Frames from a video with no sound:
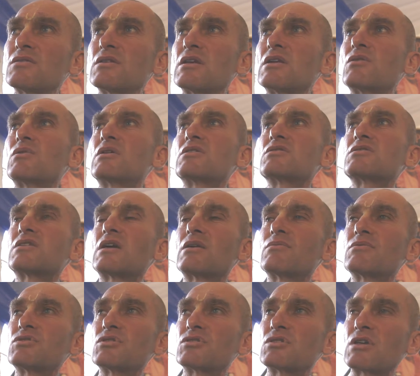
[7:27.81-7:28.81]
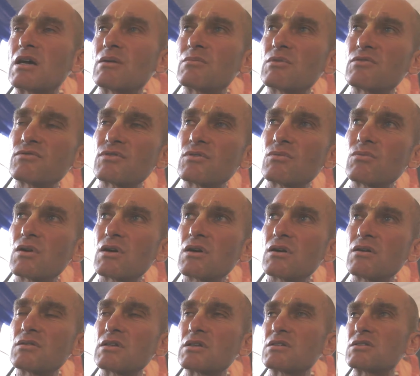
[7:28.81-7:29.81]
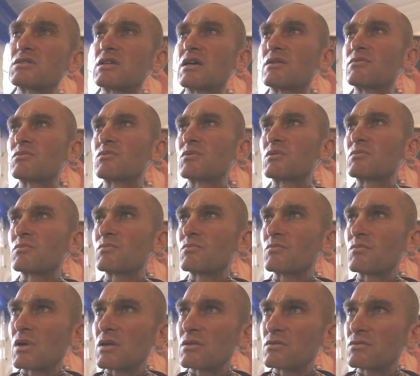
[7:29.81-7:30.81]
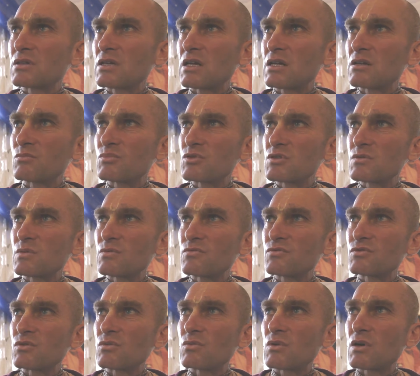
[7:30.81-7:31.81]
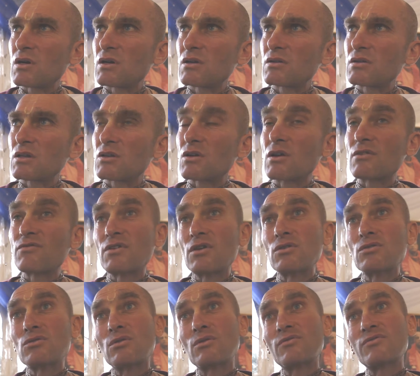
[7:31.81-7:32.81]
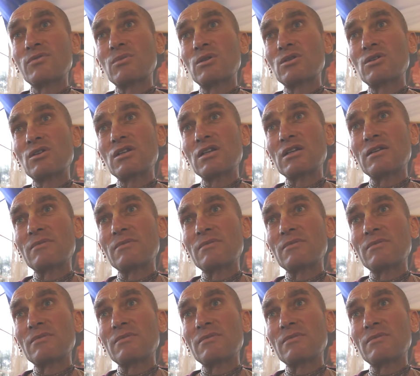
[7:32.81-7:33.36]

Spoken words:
Then I went and stayed with Jayadama for a while, and then I stayed with my mother again in Brisbane for a while, and I got a phone call from Lagudi.